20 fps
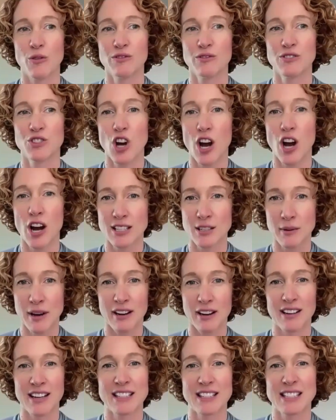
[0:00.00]
talked
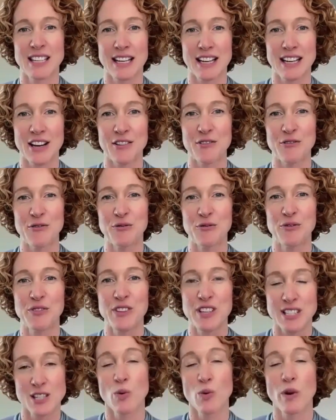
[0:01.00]
about as like, this
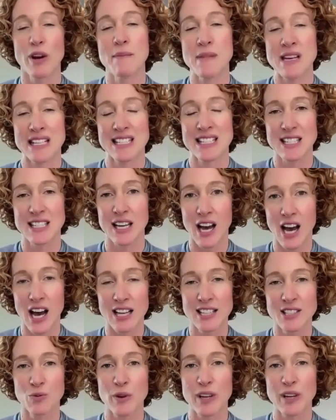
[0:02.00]
is what it means to
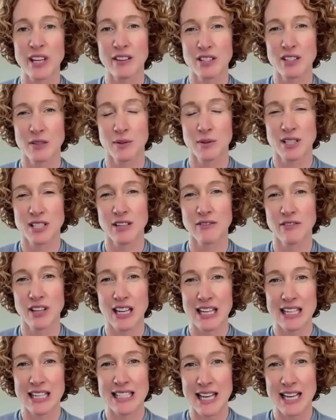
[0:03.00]
us. We give specific
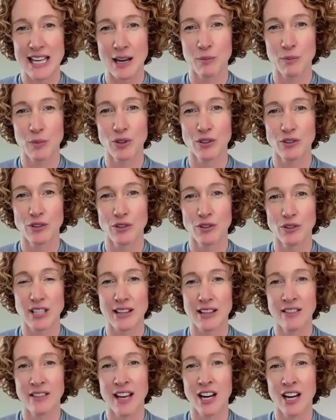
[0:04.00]
examples
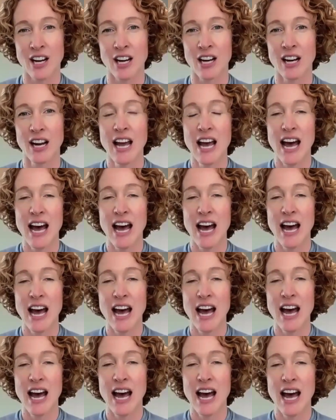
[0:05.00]
in there.
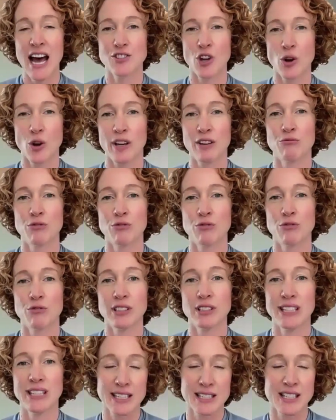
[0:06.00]
And so it really
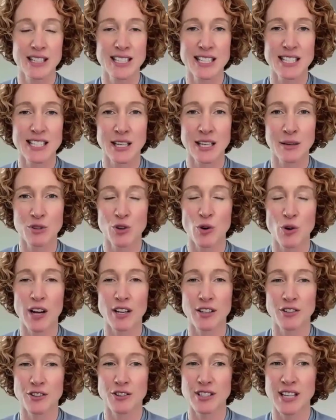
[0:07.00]
leads the team to
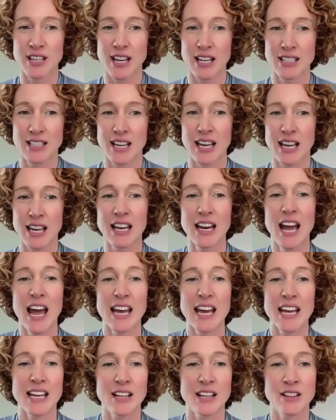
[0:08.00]
understand it
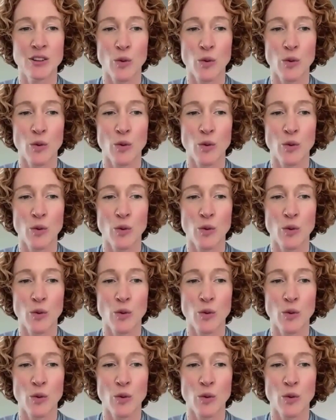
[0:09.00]
in the